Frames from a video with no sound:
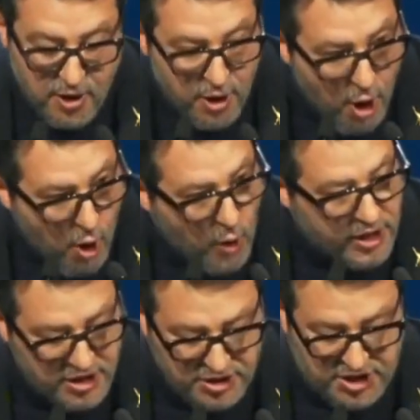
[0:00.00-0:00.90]
We are
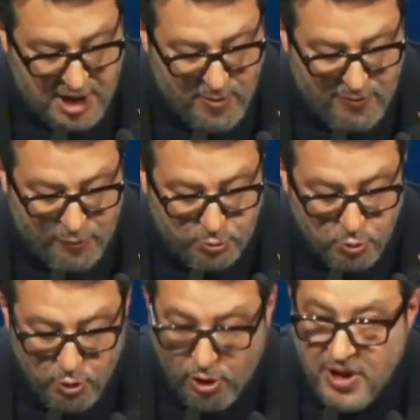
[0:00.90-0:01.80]
the future, and
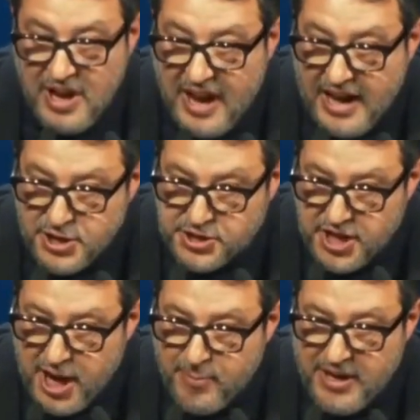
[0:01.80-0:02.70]
together we will
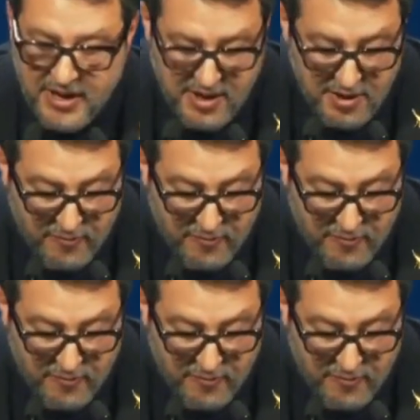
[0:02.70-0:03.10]
win.